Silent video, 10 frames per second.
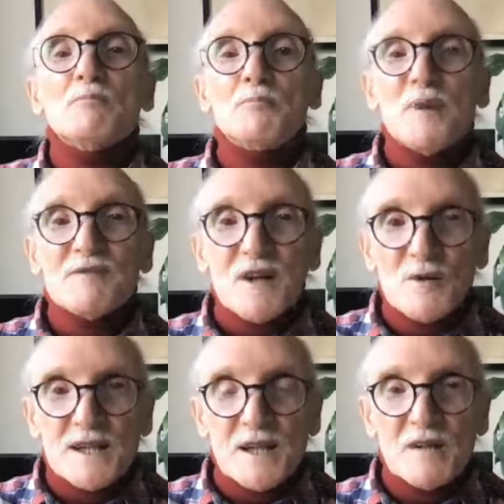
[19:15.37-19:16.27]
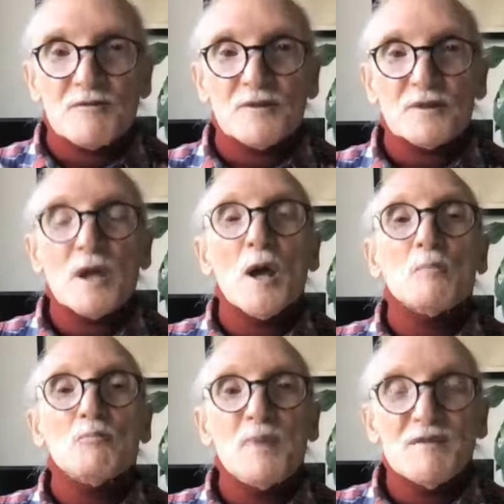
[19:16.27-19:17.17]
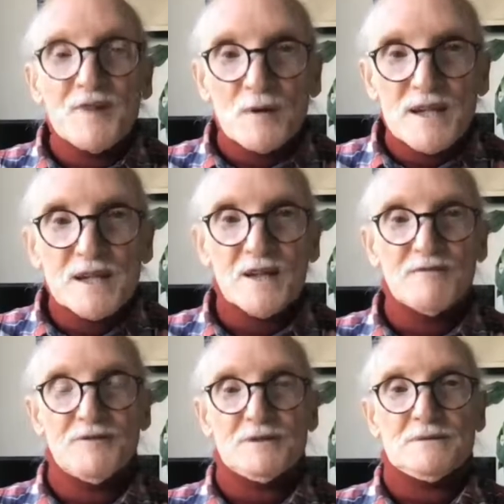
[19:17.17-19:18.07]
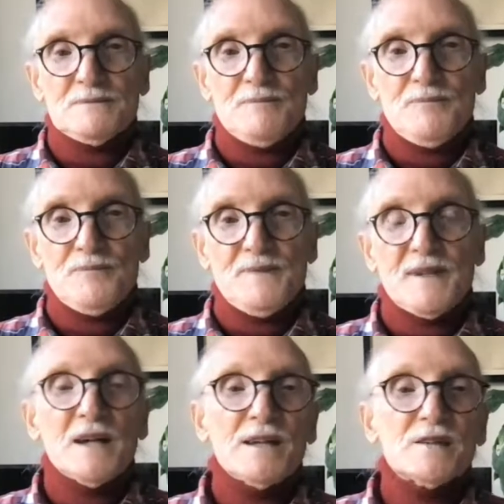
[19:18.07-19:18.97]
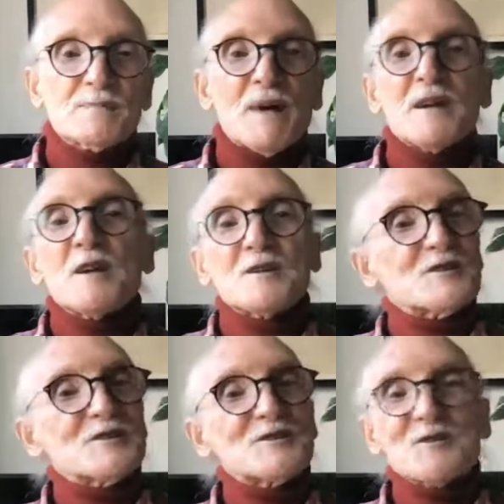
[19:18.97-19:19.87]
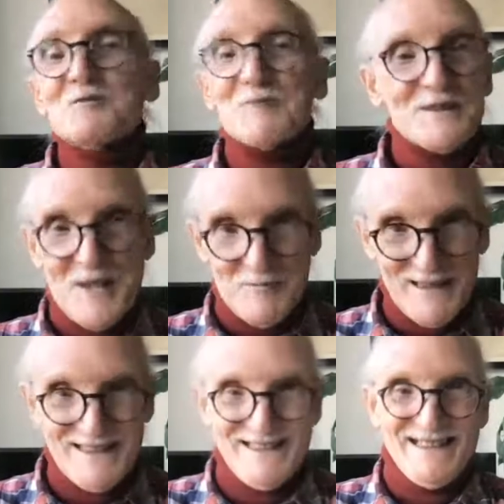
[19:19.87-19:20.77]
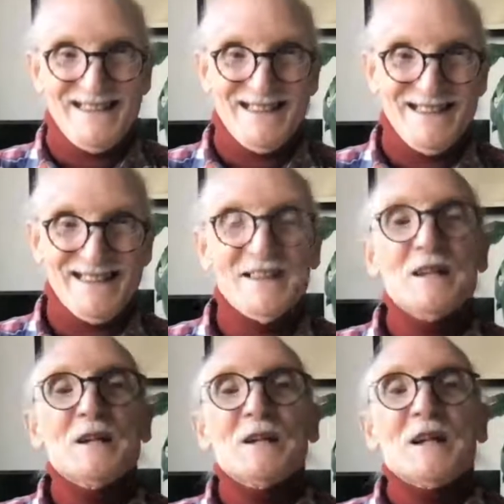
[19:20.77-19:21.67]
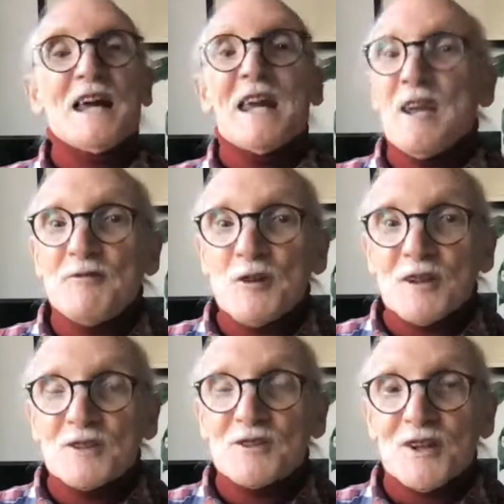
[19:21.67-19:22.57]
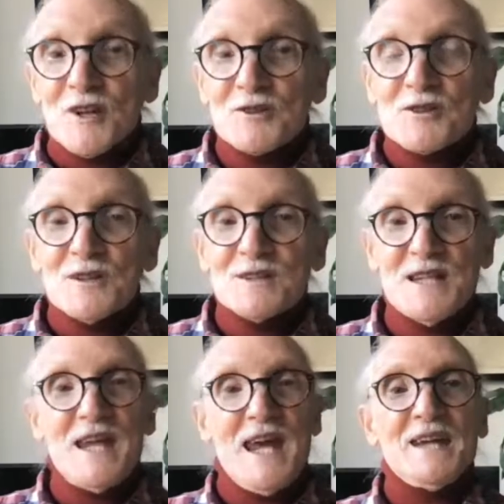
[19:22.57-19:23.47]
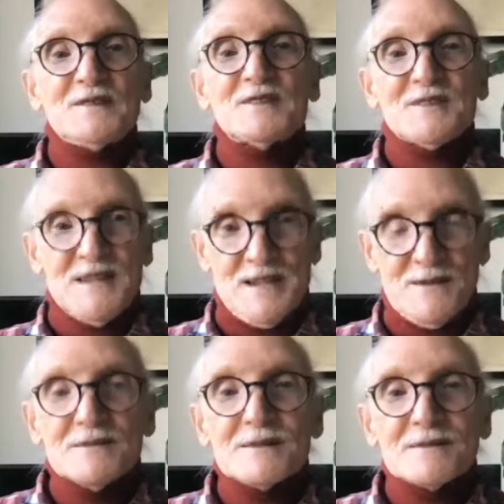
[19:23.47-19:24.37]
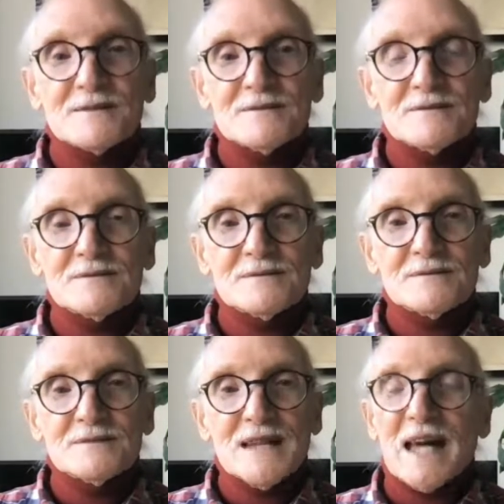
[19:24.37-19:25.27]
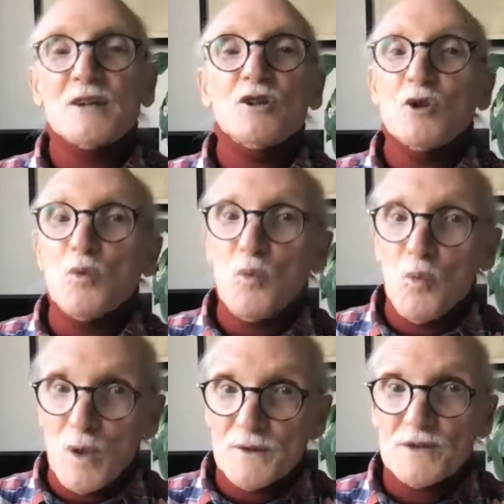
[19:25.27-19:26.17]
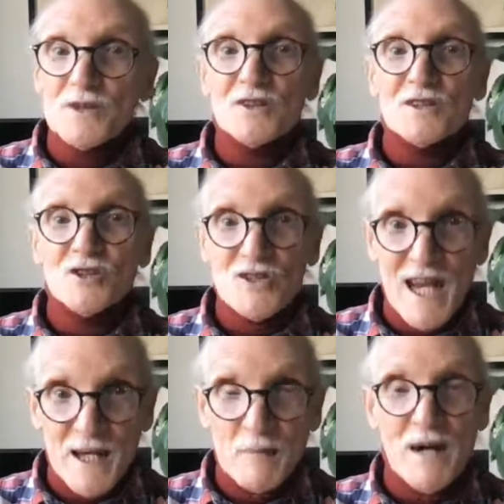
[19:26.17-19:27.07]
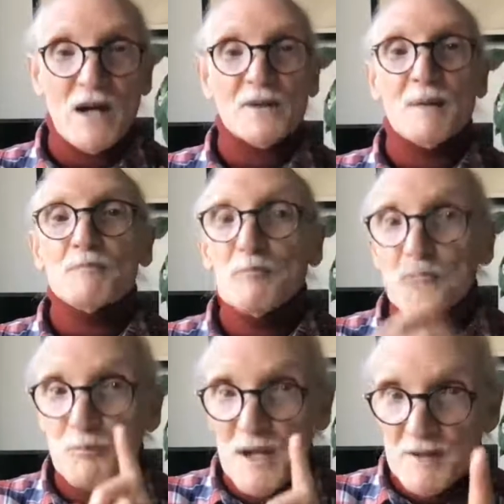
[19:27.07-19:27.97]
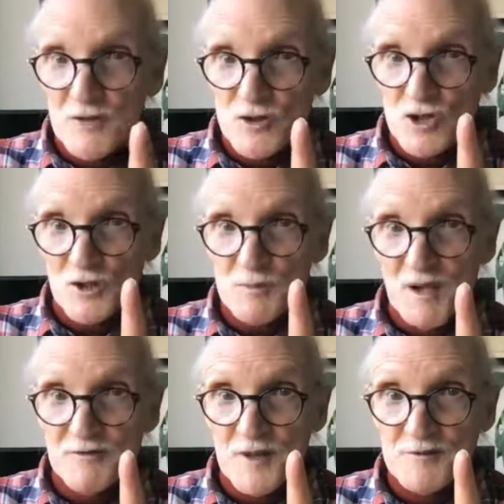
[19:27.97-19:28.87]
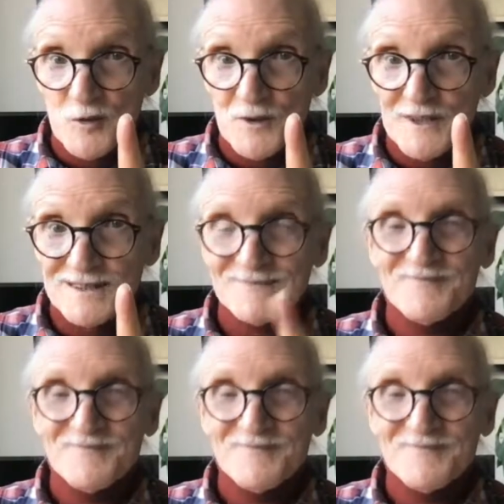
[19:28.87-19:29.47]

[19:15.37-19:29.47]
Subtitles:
be very careful. Be very careful. Now, here's my super tip. If you charge THCs and you want to check them out, if you're charged by a freight forwarder